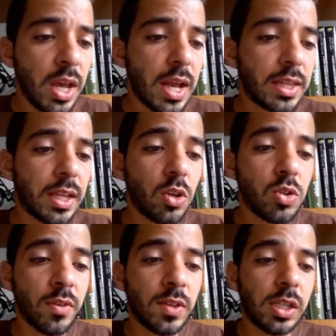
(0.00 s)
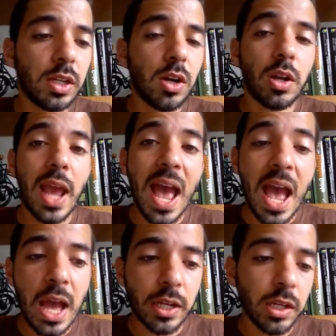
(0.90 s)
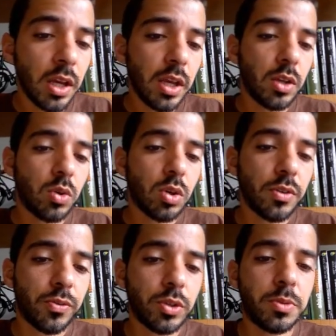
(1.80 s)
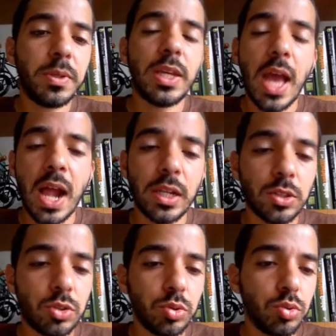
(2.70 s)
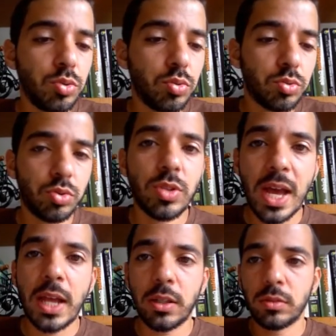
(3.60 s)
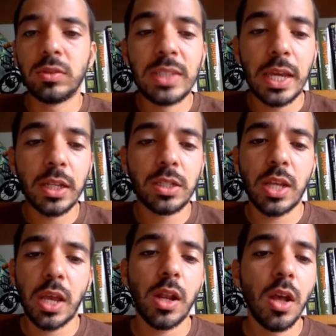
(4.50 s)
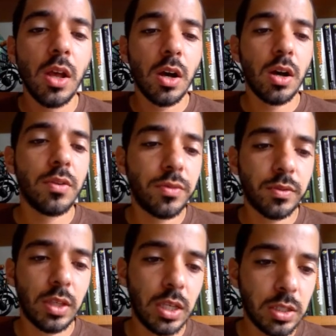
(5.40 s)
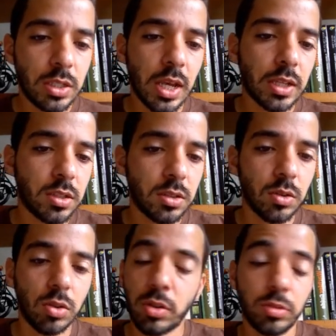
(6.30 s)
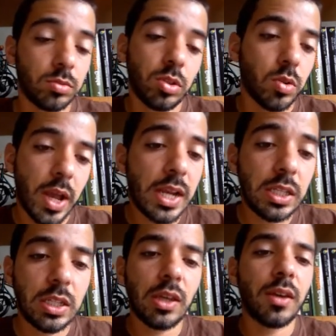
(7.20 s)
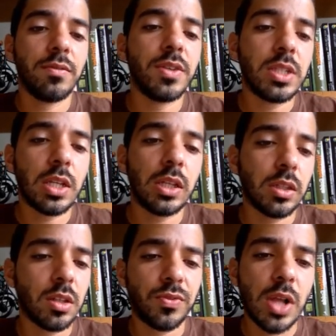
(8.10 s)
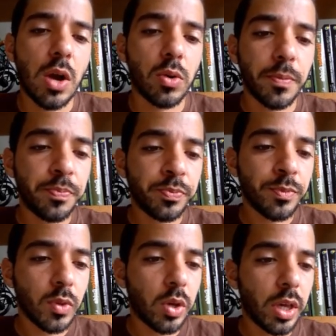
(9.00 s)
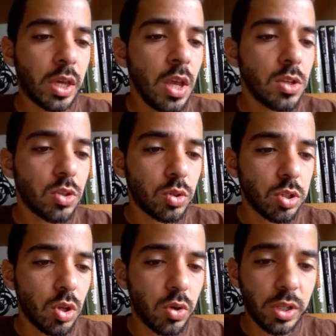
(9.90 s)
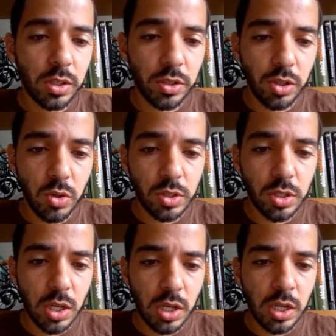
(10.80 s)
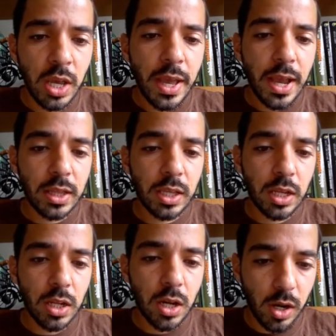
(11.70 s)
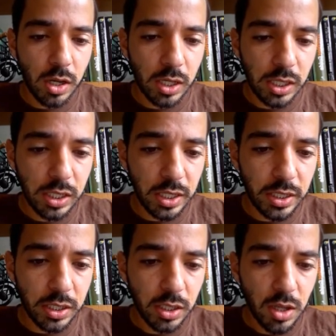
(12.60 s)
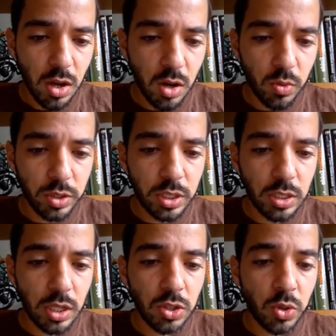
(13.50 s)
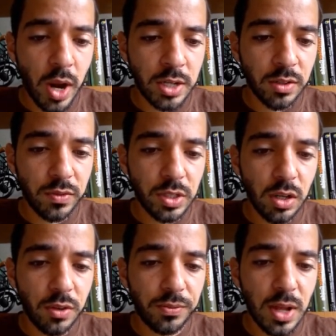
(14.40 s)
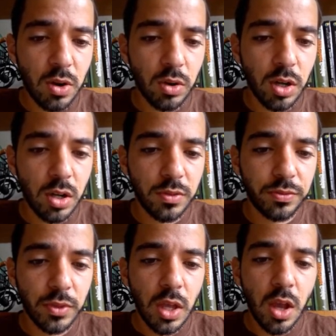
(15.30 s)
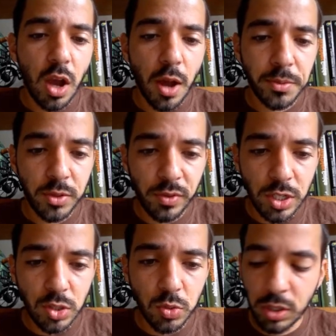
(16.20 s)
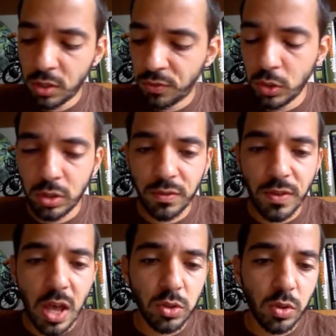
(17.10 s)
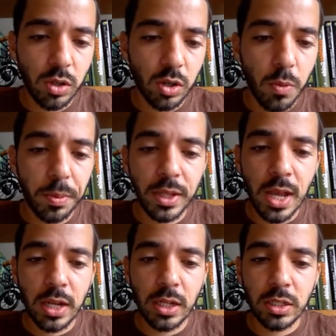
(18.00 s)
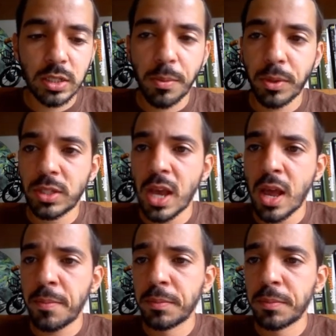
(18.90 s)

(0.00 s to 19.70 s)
and then I also have to click on add in order for it to be added to that data set of insects or, anything visiting this flower. Okay, so it's loading. There you go. It's done. And then I'm going to click on where it says interaction visited flower of observations with this field and value. I'm going to open that in a separate tab.